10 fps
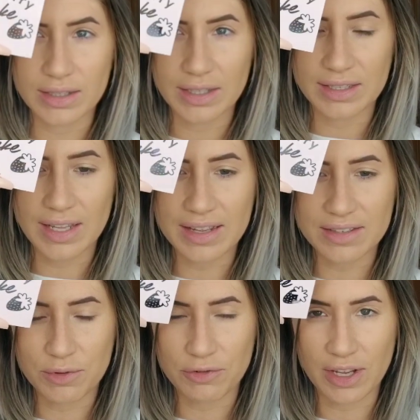it
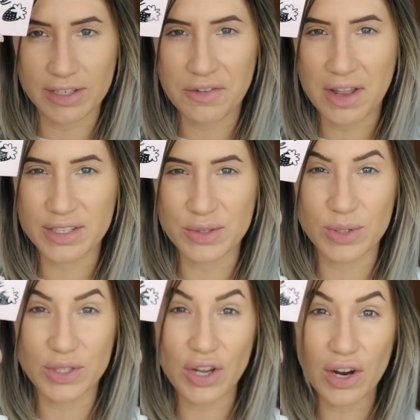has reflective on it, so
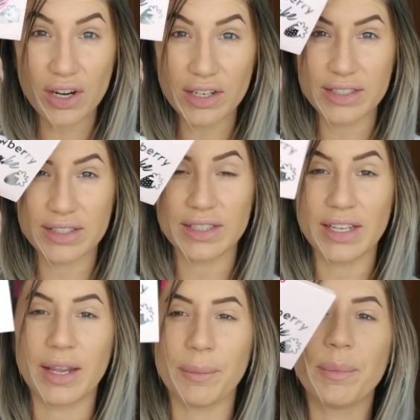it's hard to
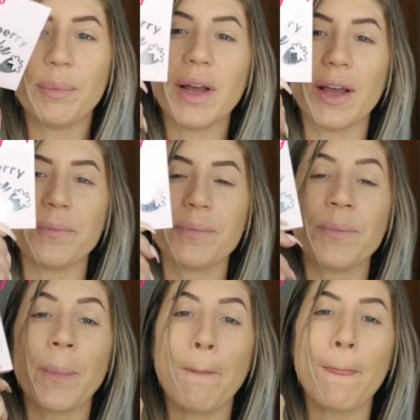see, but
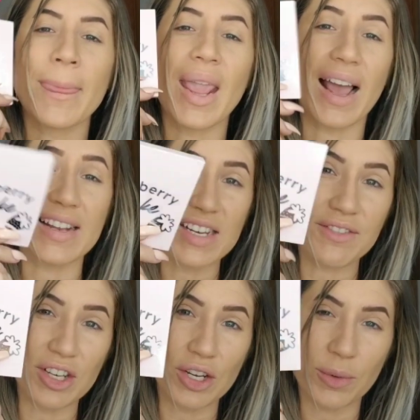I did a
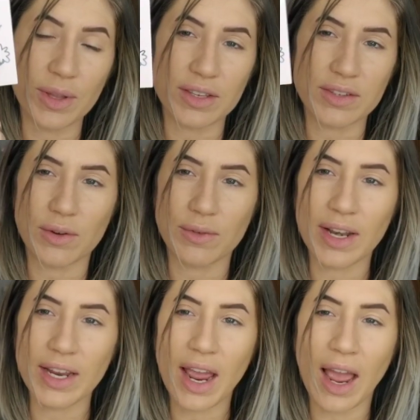video with this
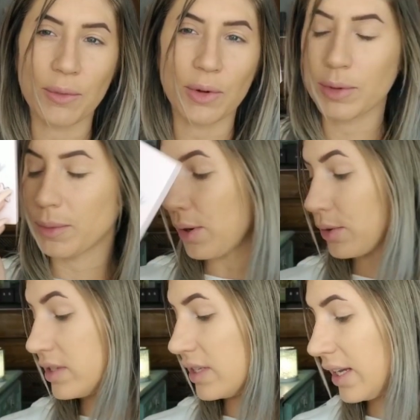already. I will be
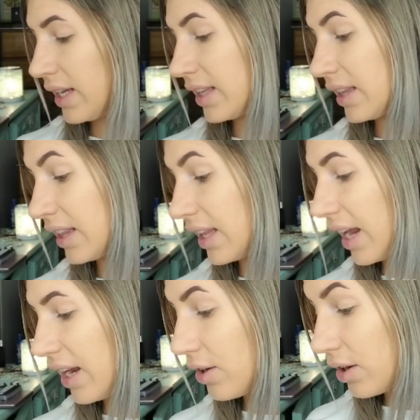posting it
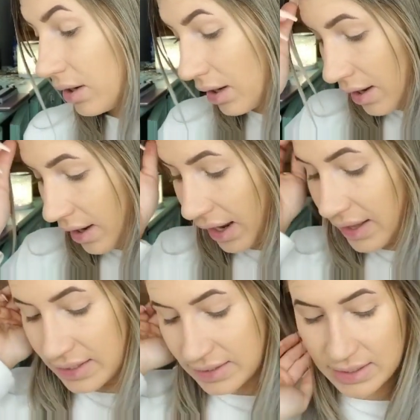later.
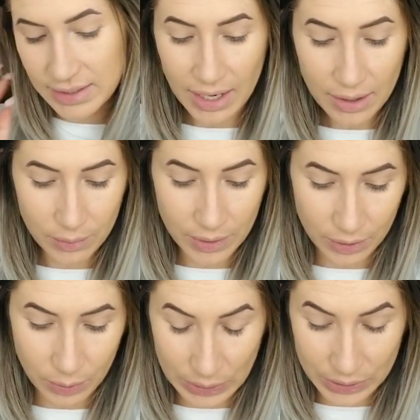And then today we are
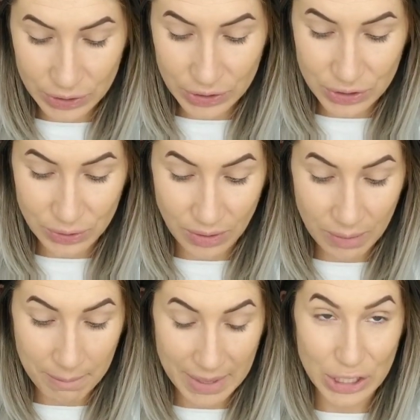going to do the
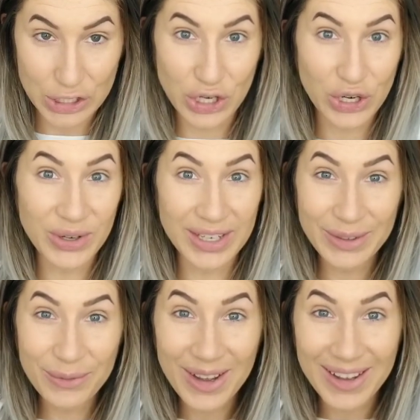mint green
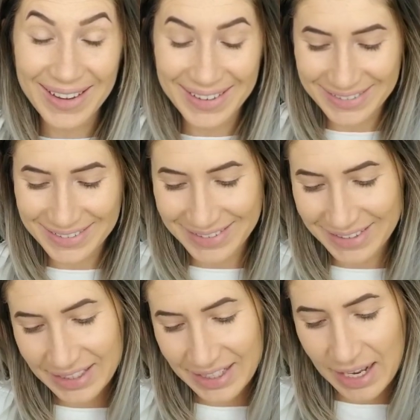one.
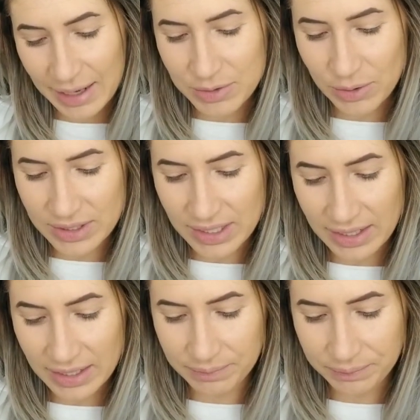I'm so
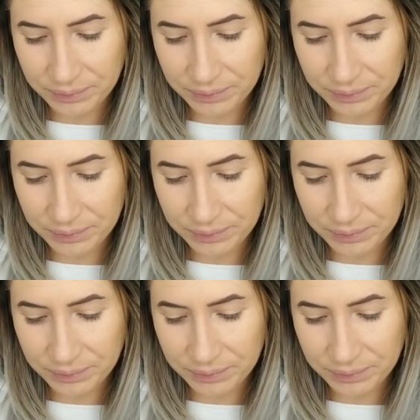excited.